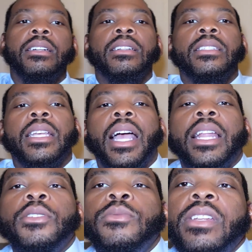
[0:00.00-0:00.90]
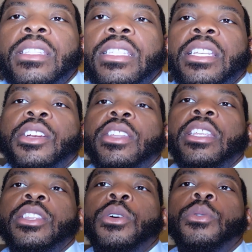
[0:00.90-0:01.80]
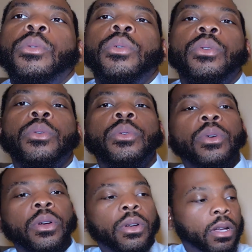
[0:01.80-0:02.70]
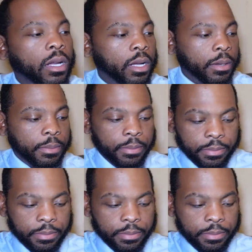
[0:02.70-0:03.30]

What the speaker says: It's like, I don't necessarily know, that